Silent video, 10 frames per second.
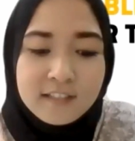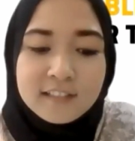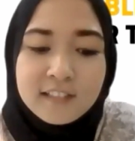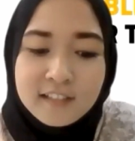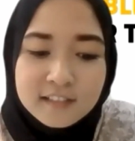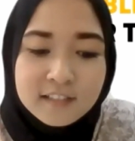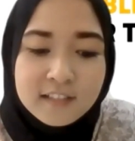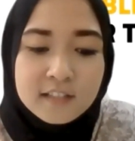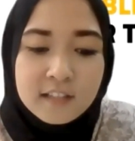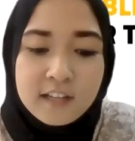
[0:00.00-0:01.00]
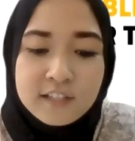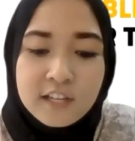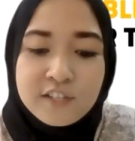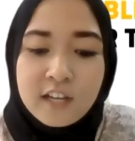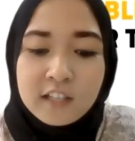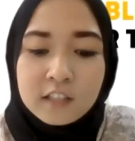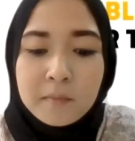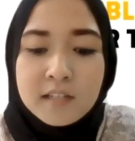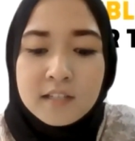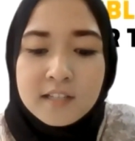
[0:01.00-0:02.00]
Distinguished guests, ladies and
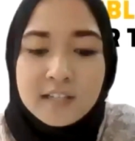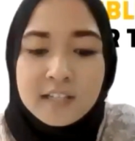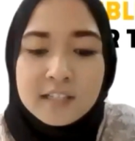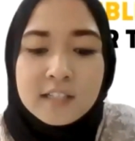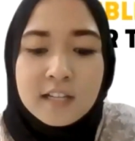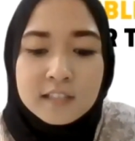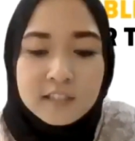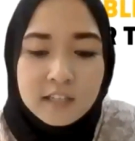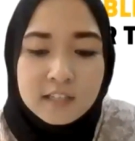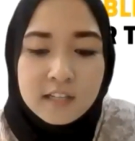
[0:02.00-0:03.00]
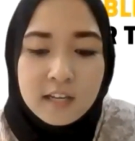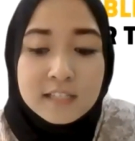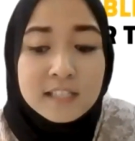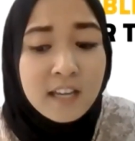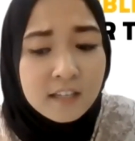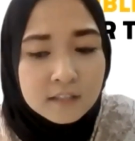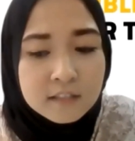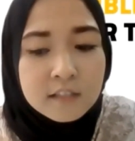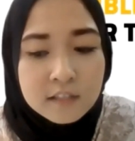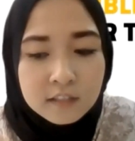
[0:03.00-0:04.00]
gentlemen, the next agenda is
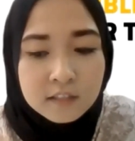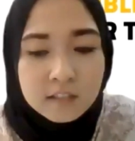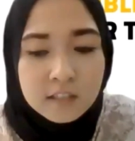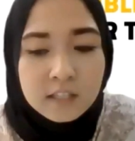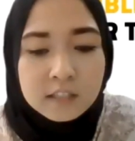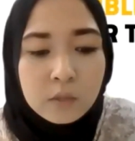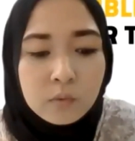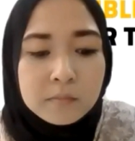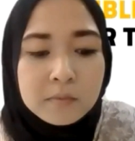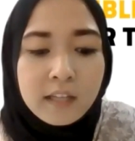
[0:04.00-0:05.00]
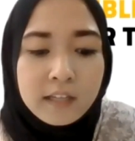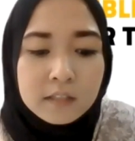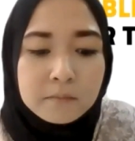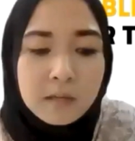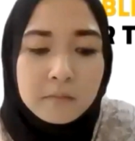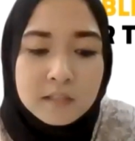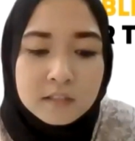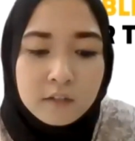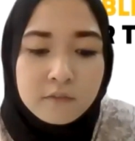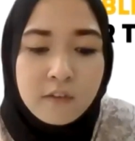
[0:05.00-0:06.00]
keynote session that will be led by Mr.